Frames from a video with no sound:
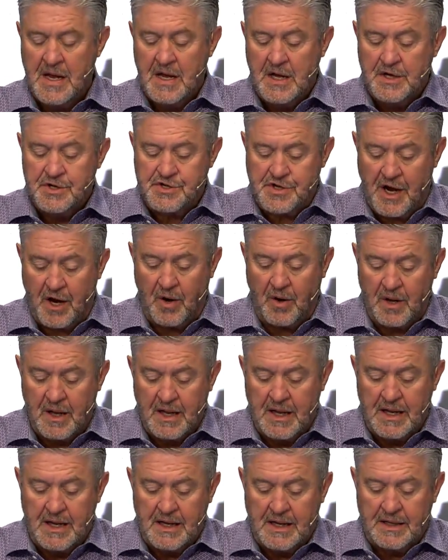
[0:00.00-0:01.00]
So
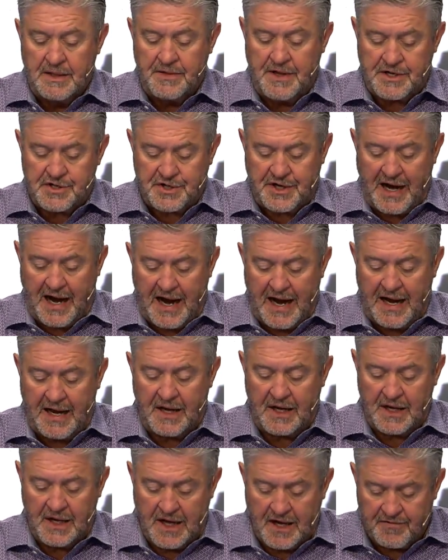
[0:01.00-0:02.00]
this guy
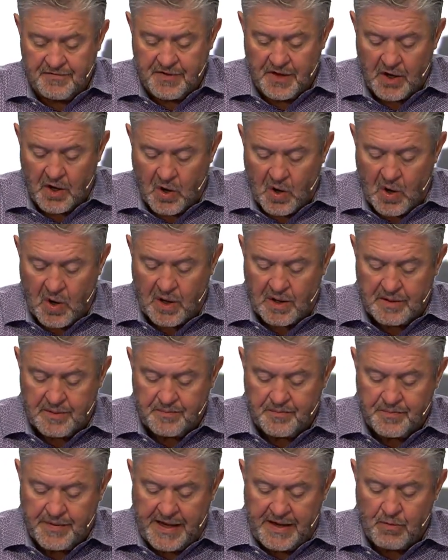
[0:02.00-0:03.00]
loved the Lord.
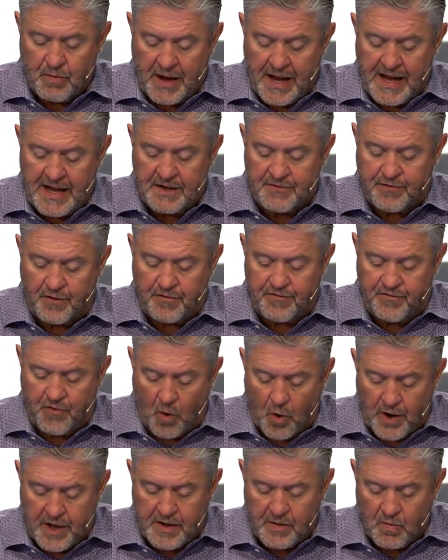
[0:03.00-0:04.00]
He reigned for
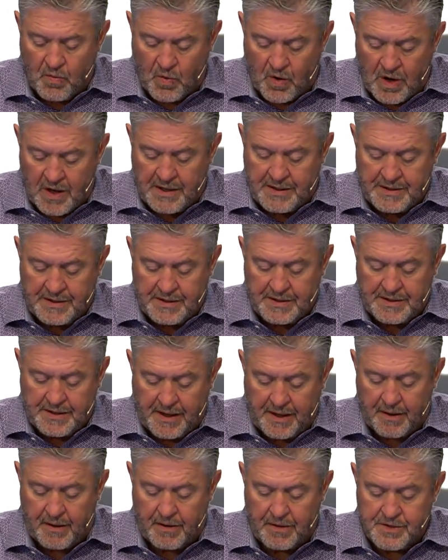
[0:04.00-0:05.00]
41
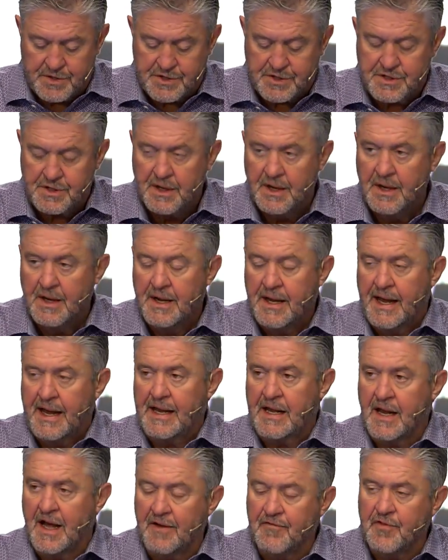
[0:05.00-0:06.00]
years. He
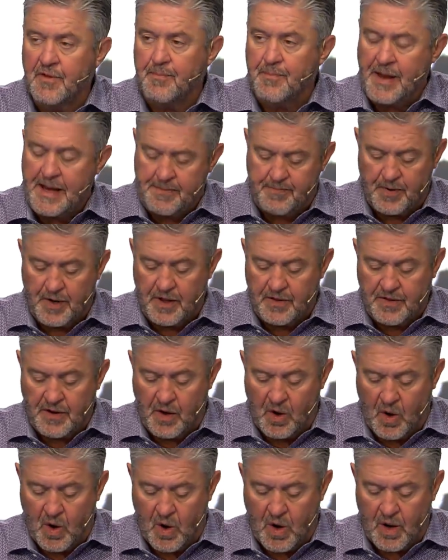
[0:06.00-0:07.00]
loved the people of the
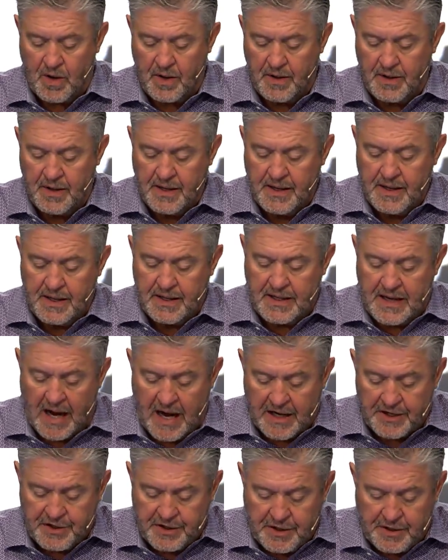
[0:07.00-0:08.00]
Lord.
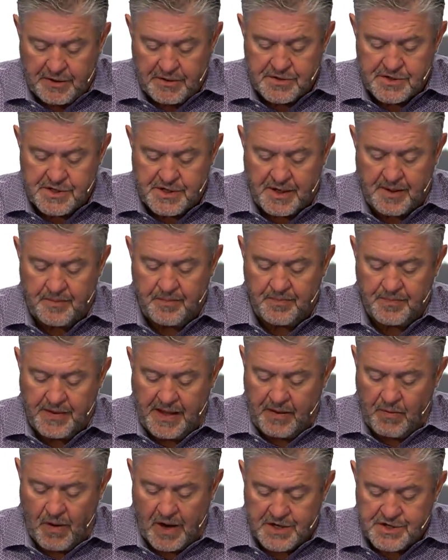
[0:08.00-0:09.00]
God used him. He
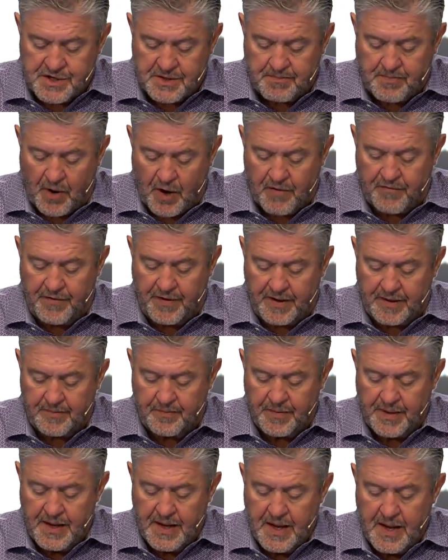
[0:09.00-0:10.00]
wasn't
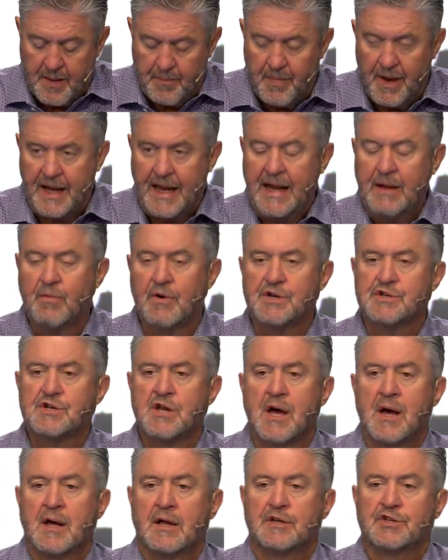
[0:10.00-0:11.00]
perfect, but he was
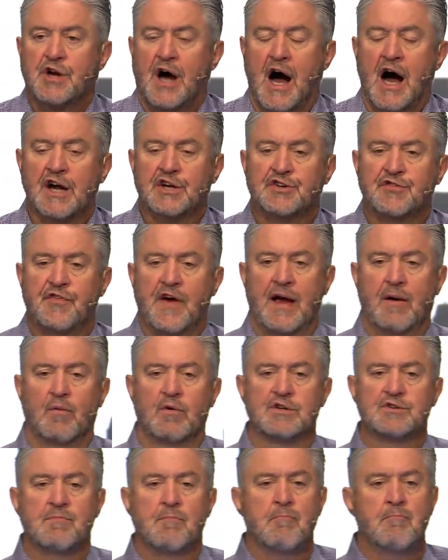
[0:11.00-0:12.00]
Jehoshaphat
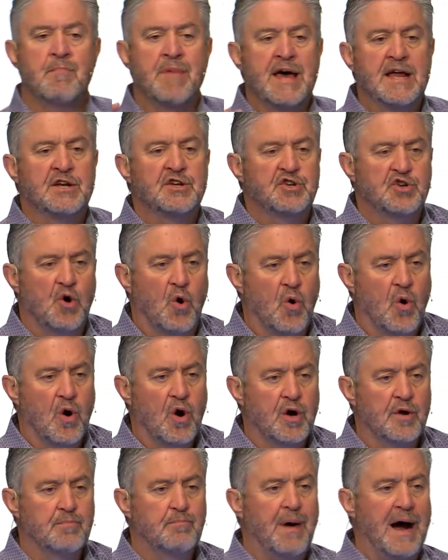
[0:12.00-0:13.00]
was
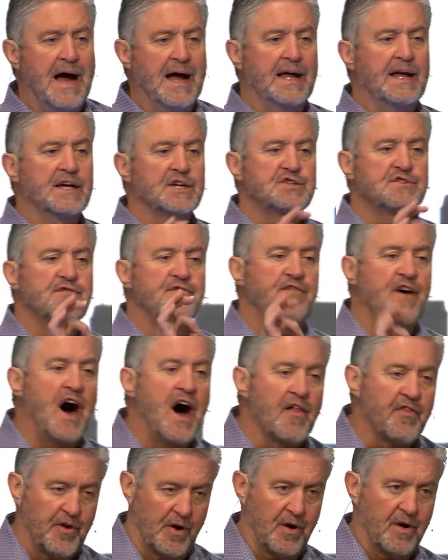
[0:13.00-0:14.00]
mentored by his
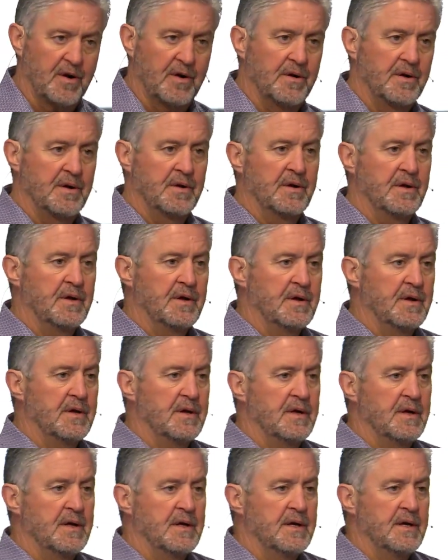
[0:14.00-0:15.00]
father.
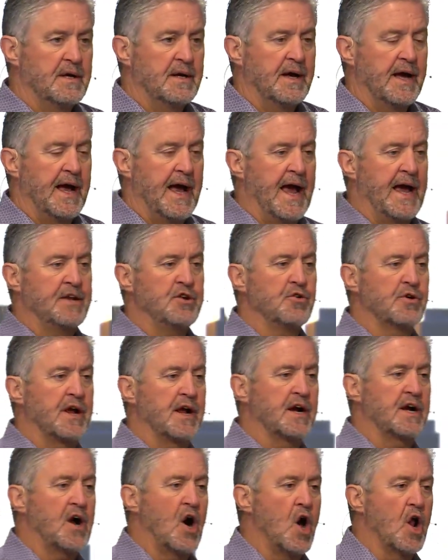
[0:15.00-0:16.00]
And you can
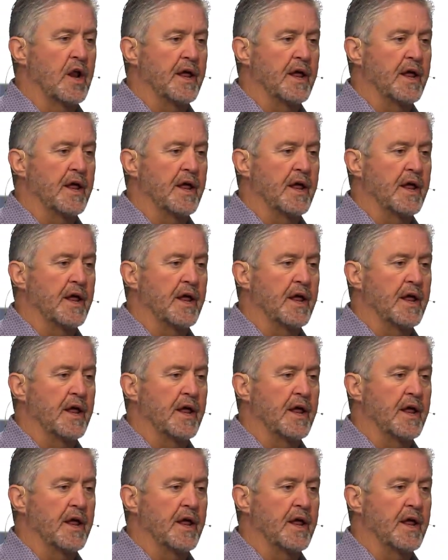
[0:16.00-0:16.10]
call